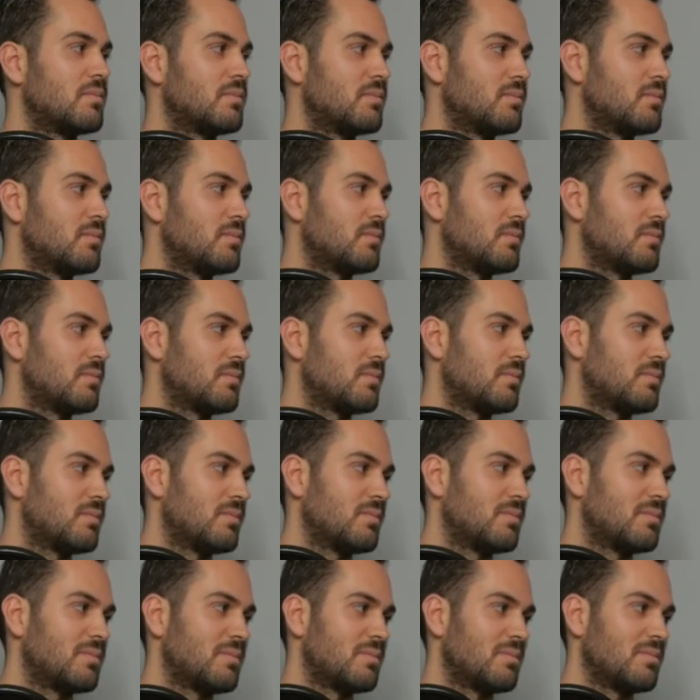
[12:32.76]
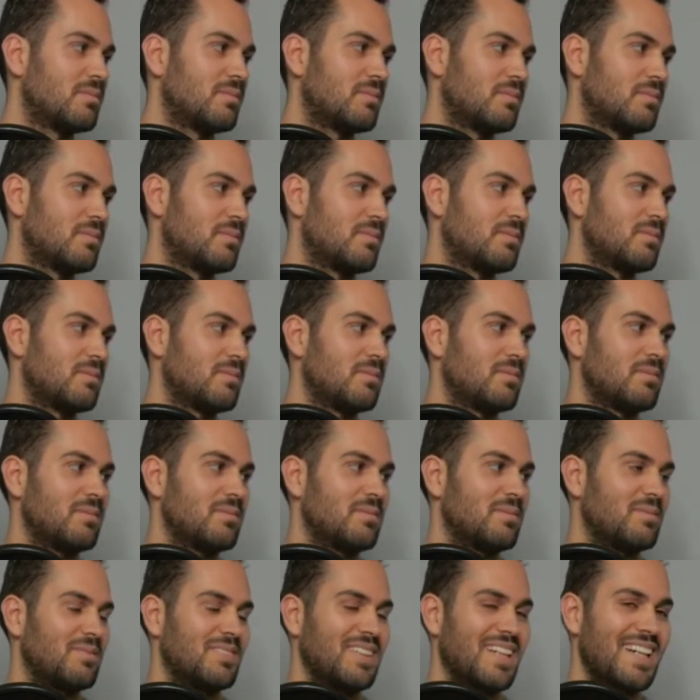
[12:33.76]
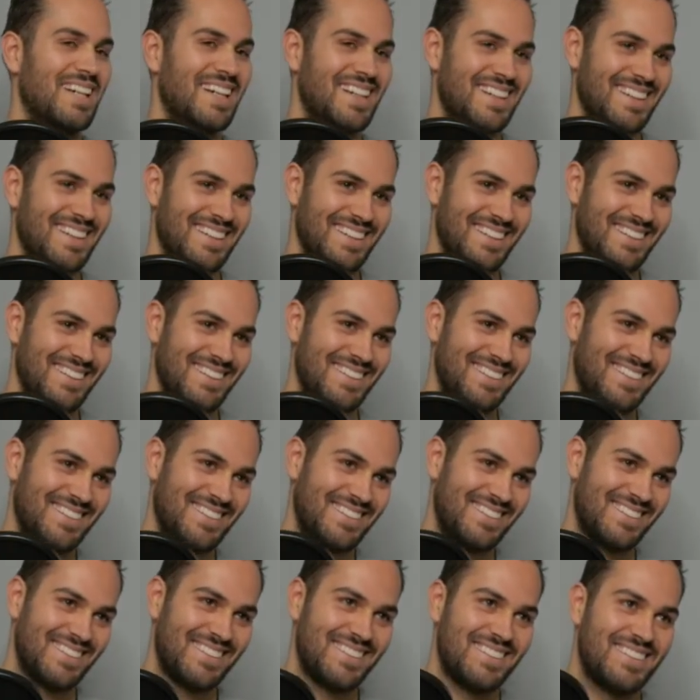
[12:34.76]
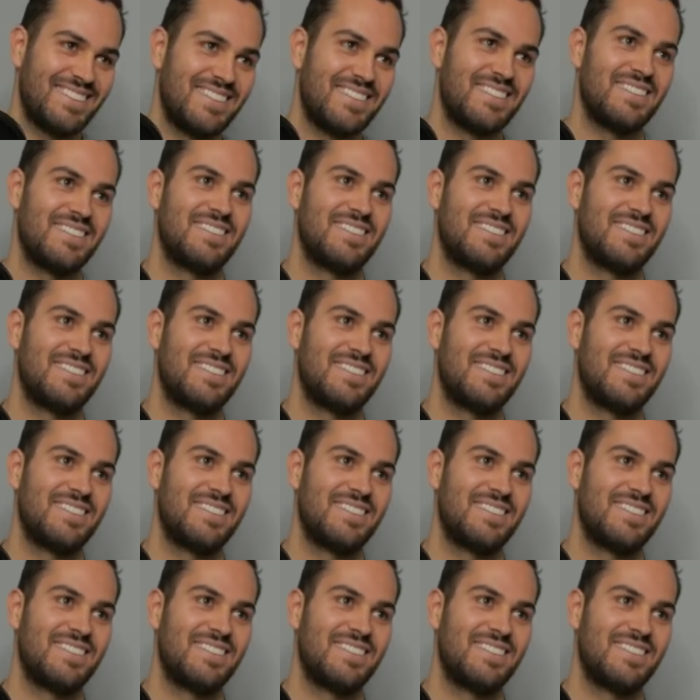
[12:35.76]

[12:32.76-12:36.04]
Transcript: The person shown says nothing.